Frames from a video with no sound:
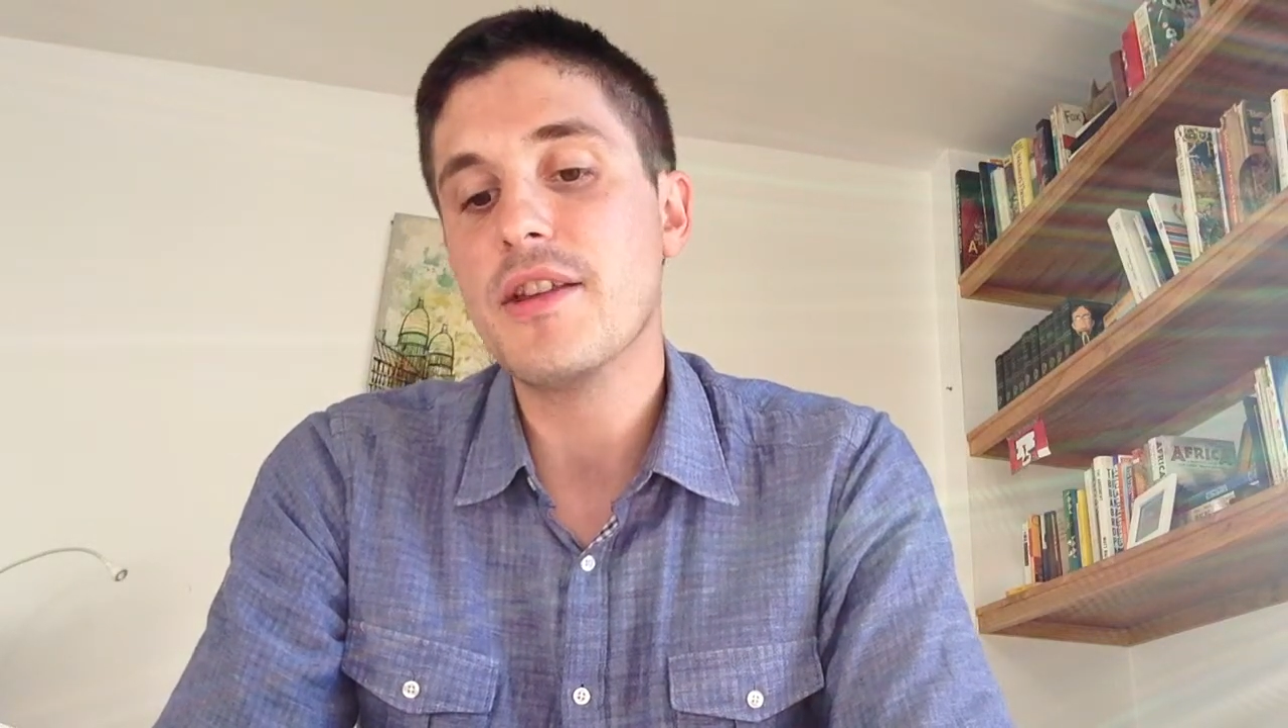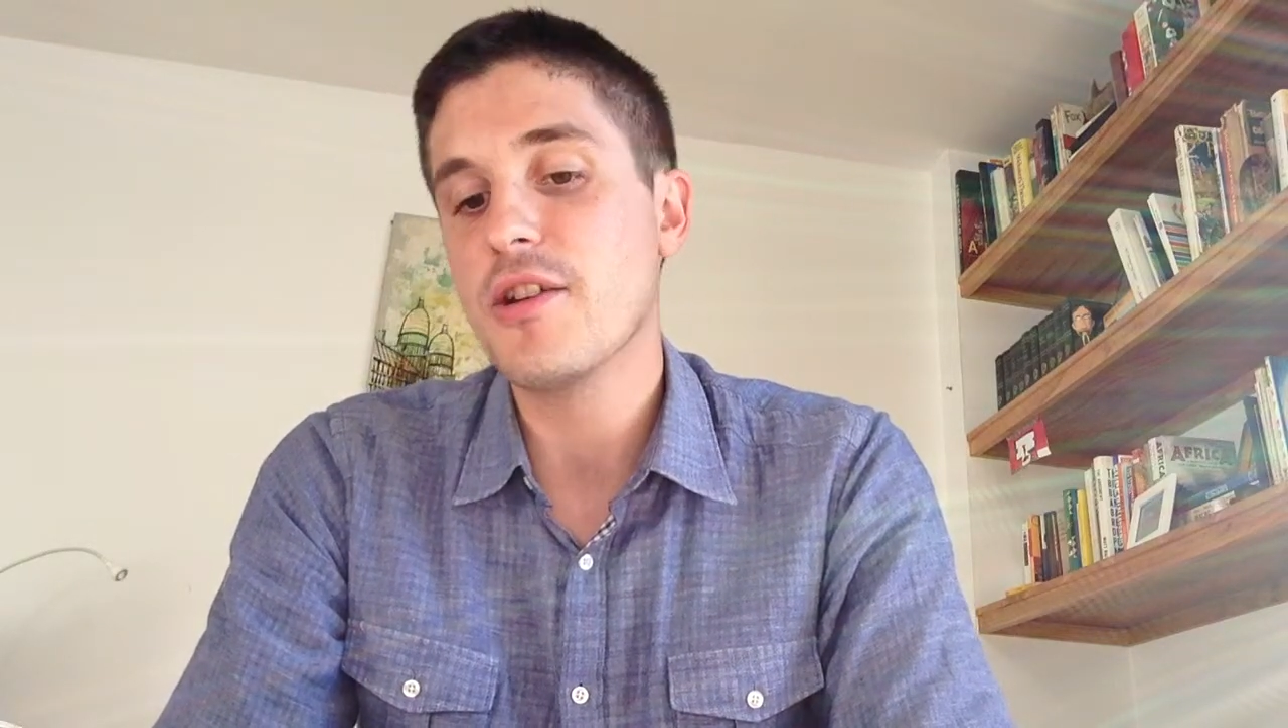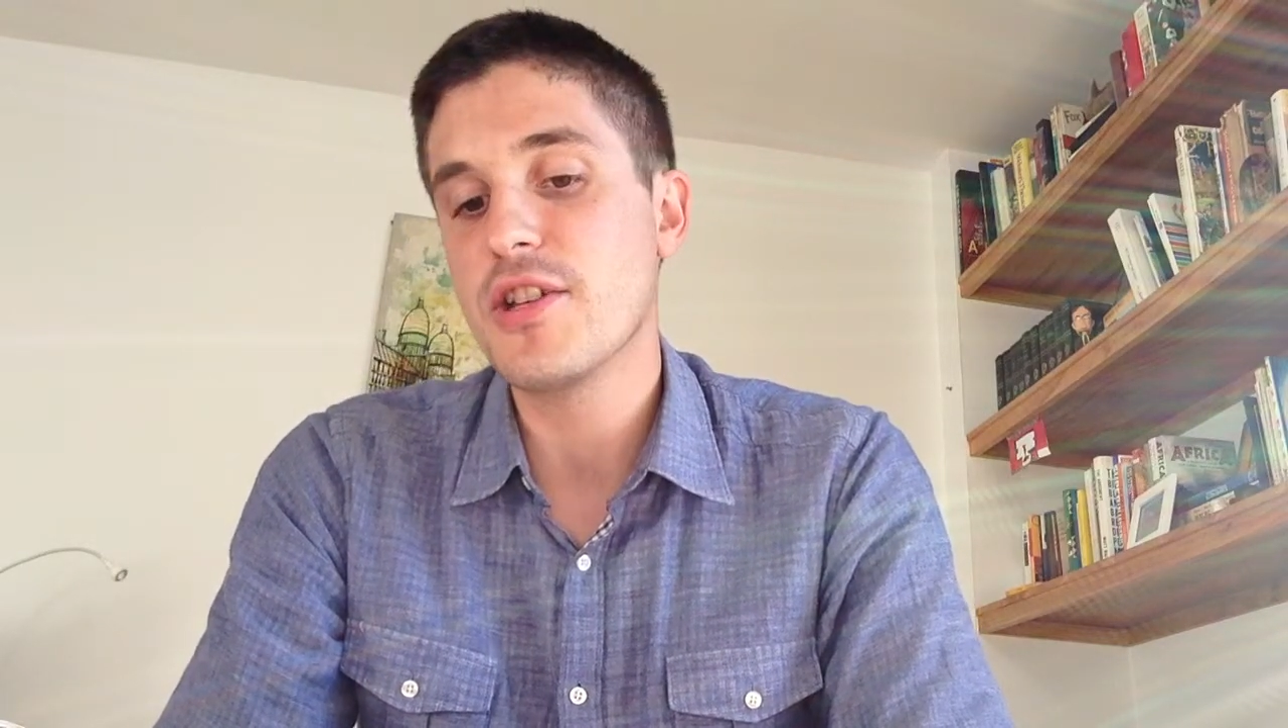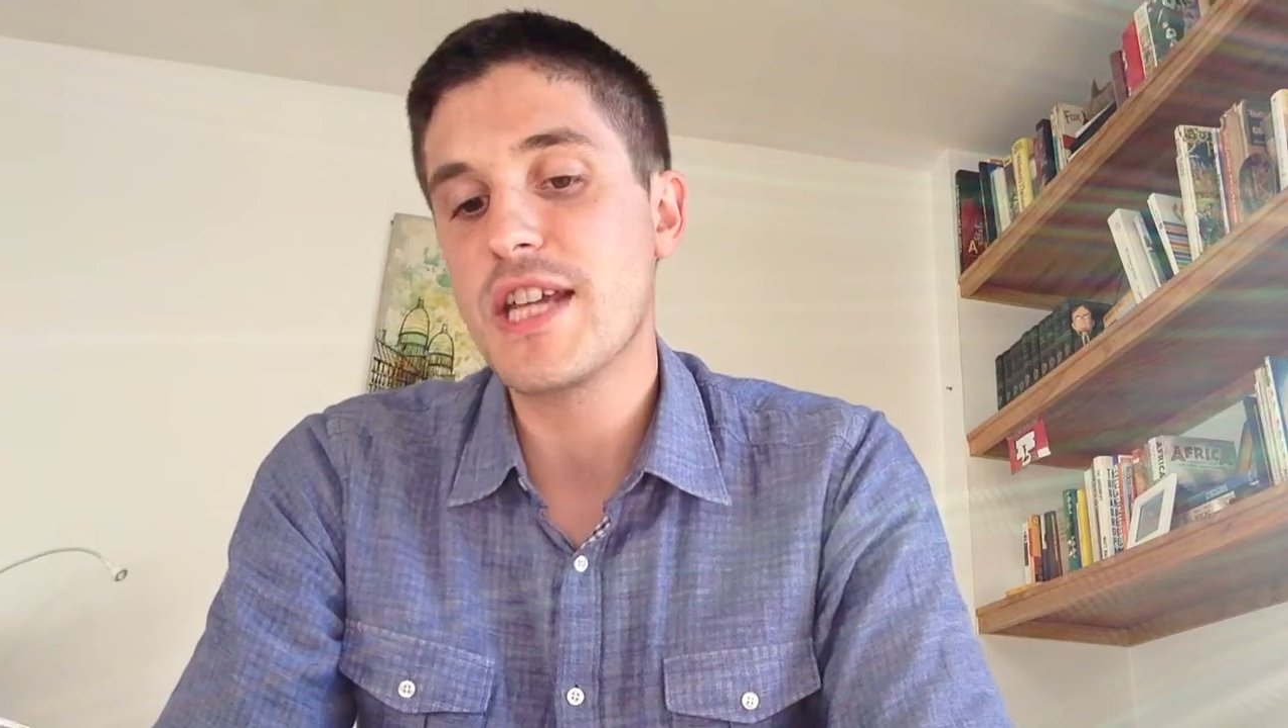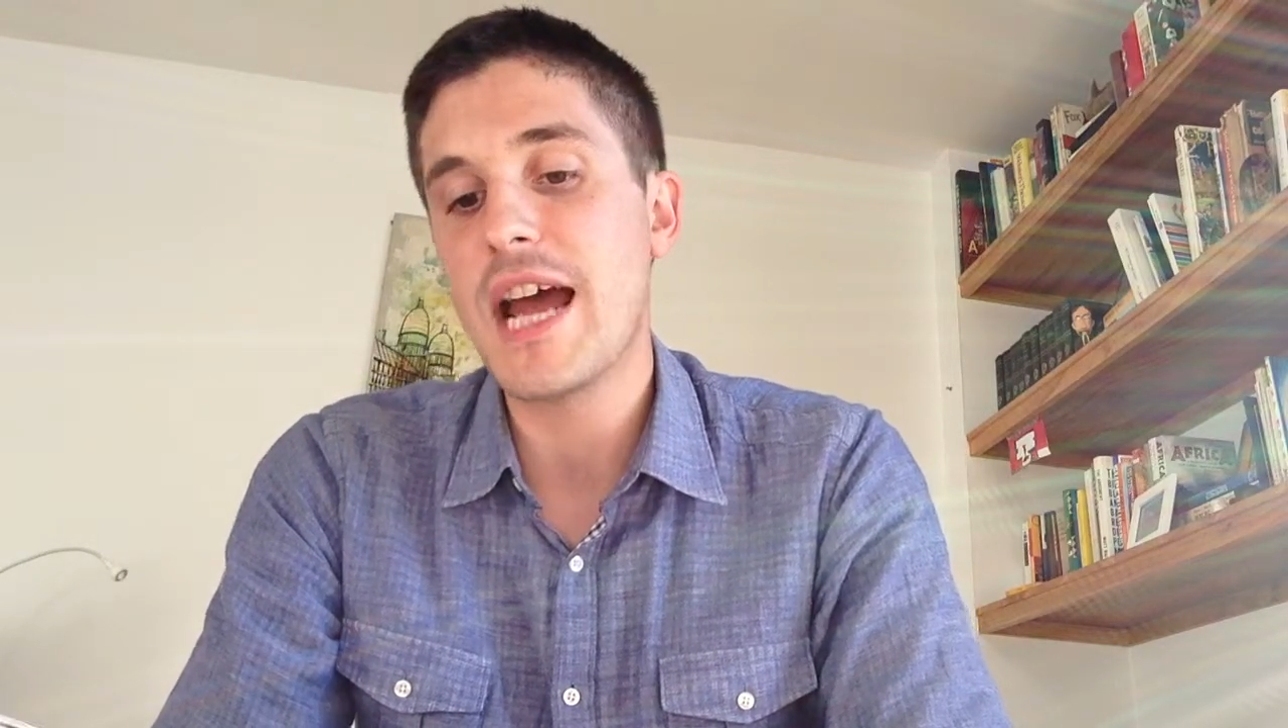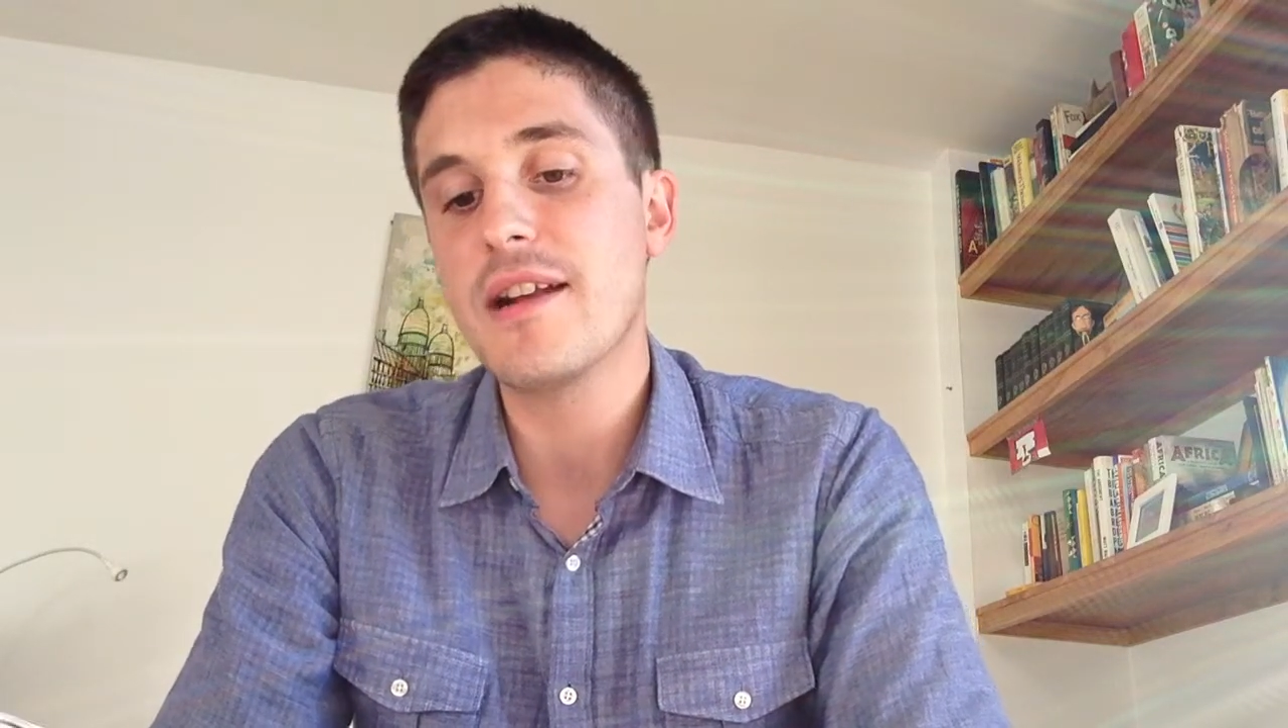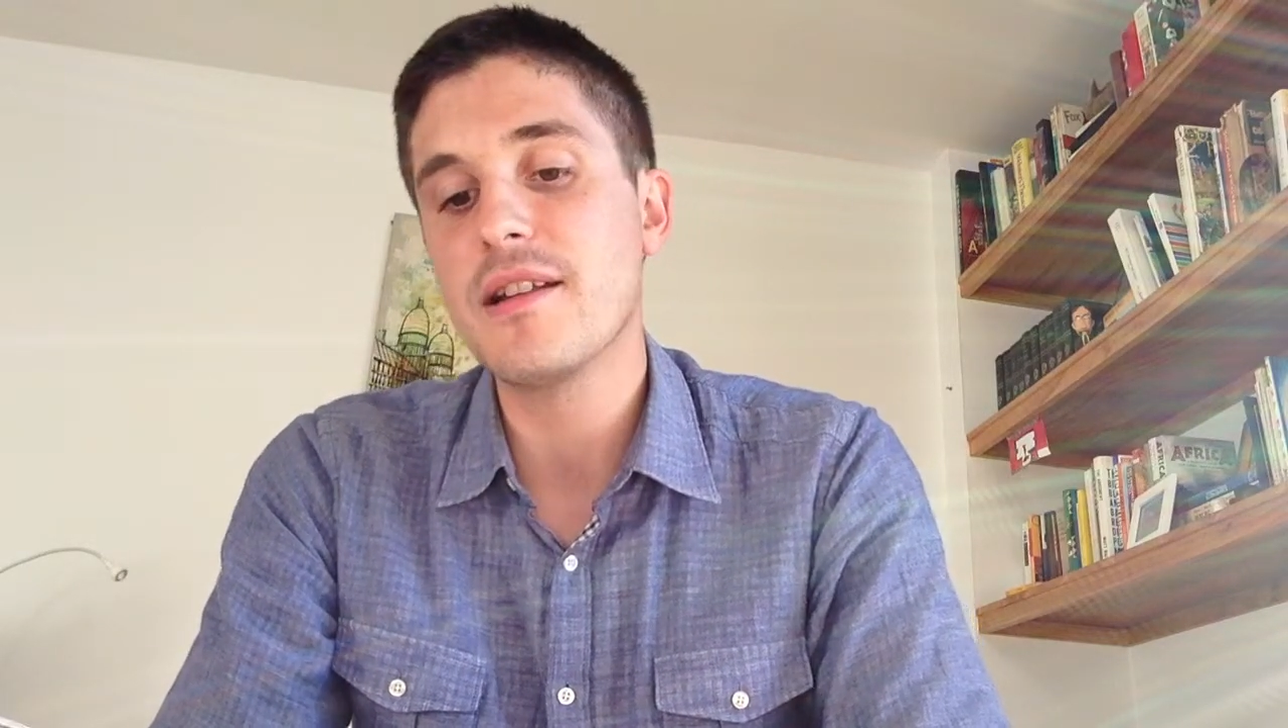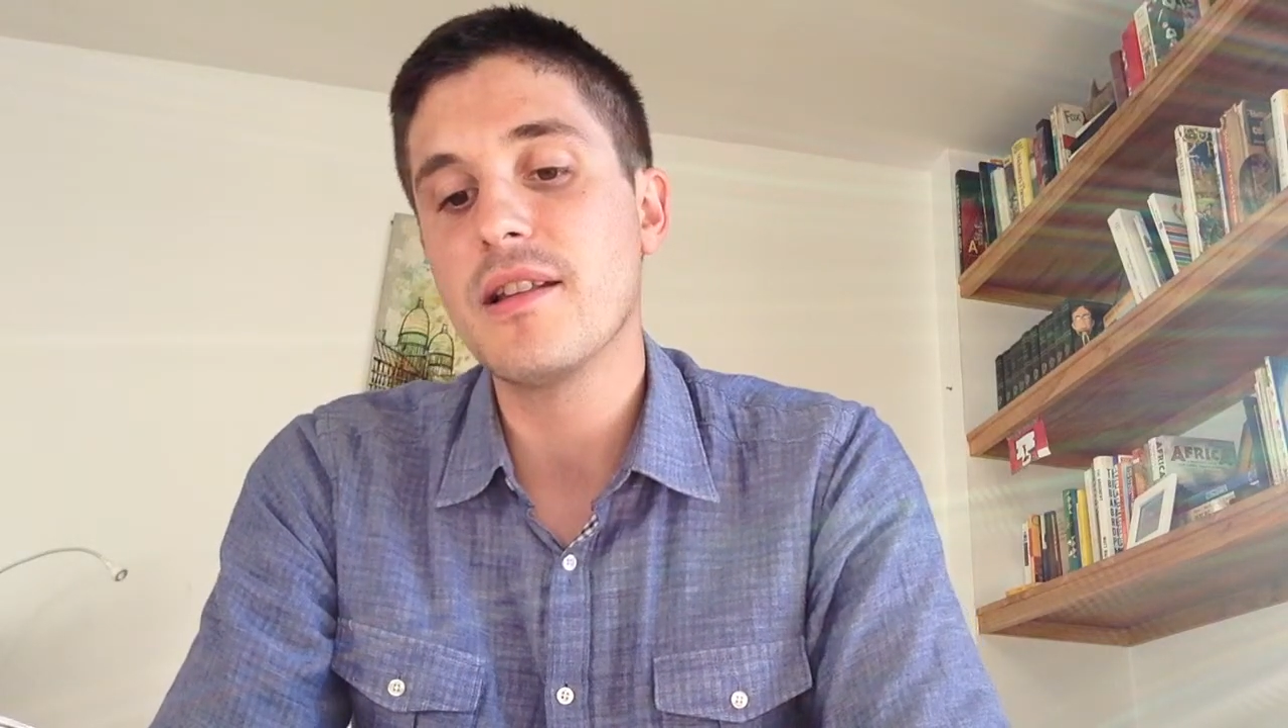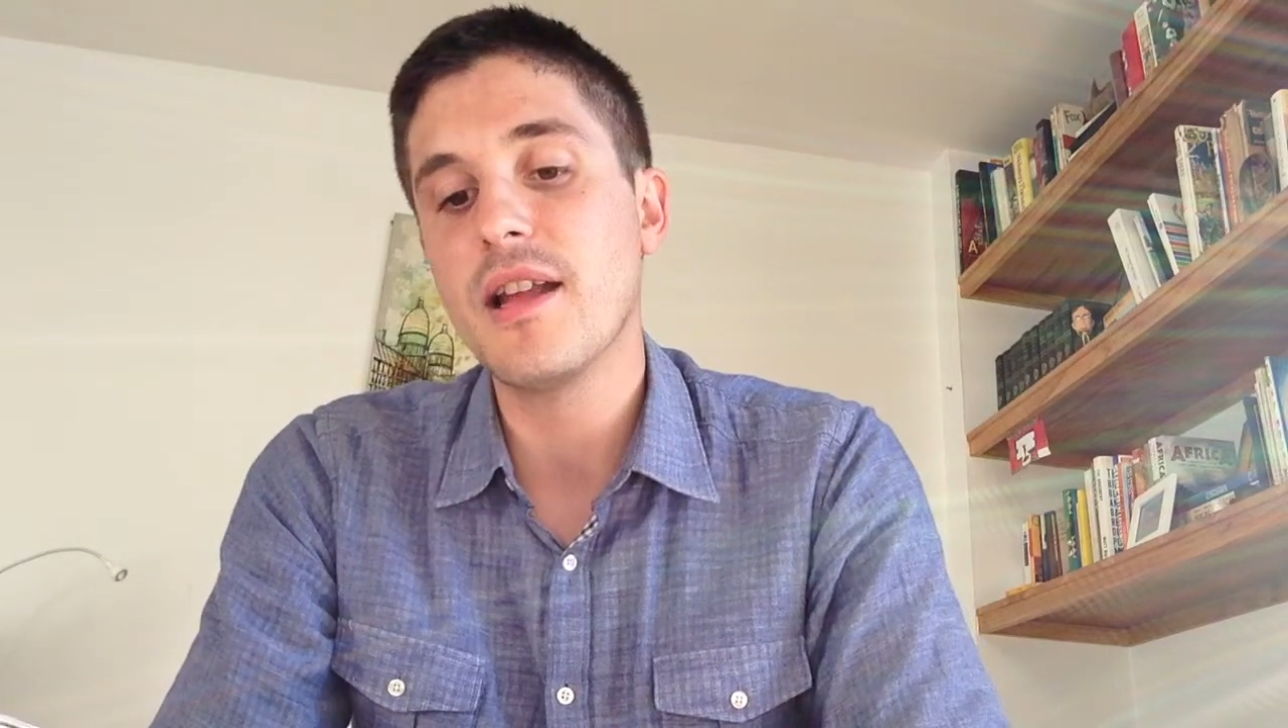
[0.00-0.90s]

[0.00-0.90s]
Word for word: their satin